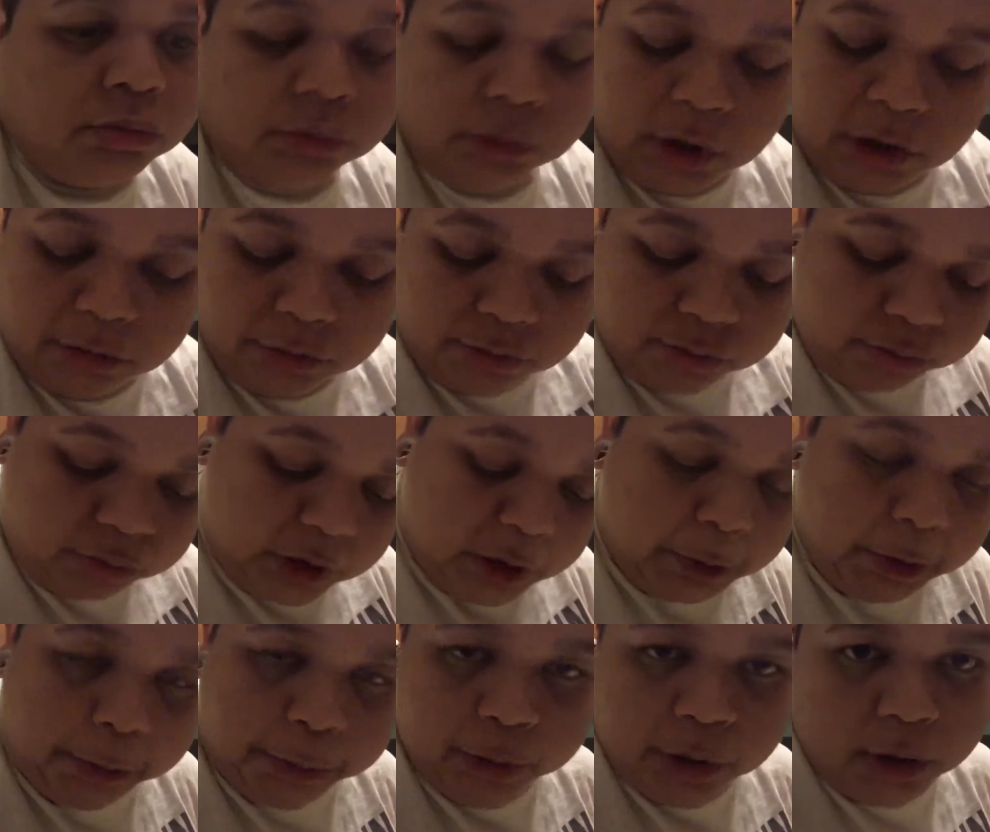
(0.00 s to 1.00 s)
I'll
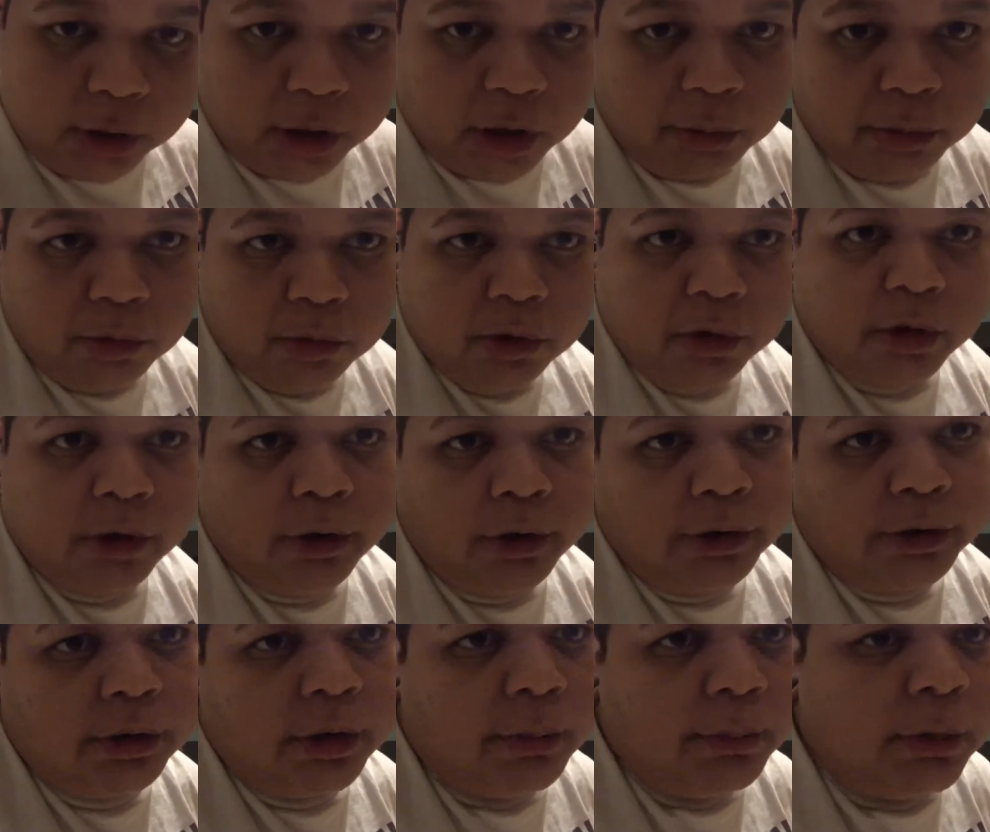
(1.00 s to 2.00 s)
probably put a label on it or
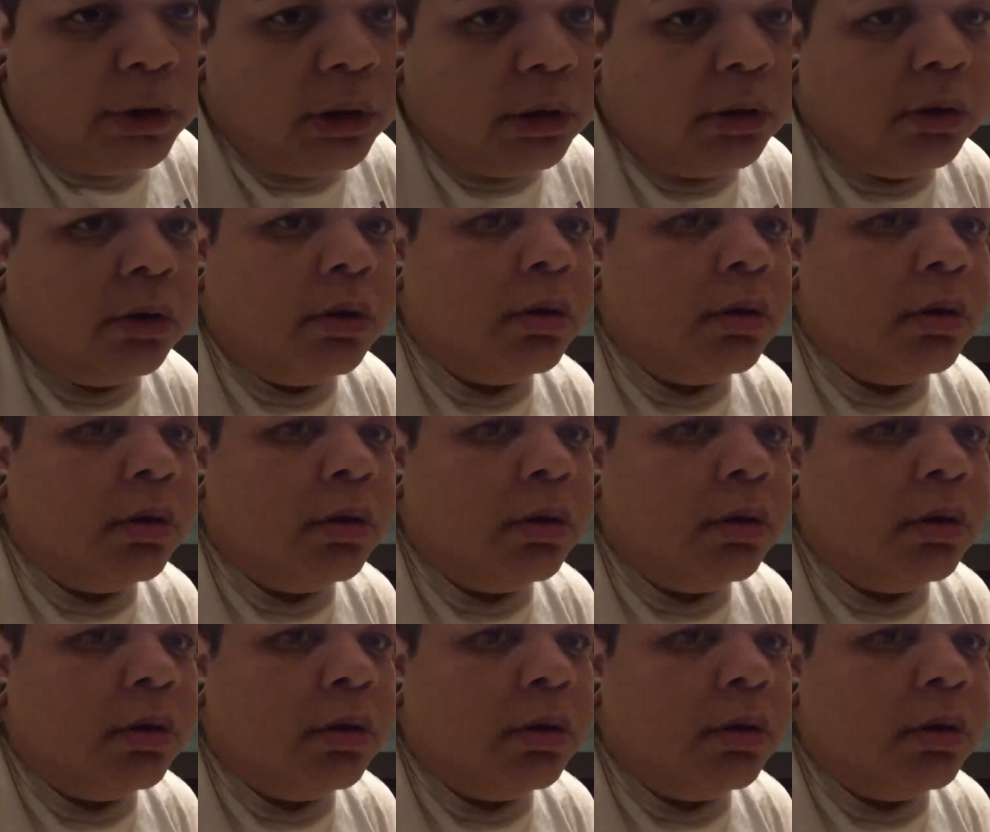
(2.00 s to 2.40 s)
something.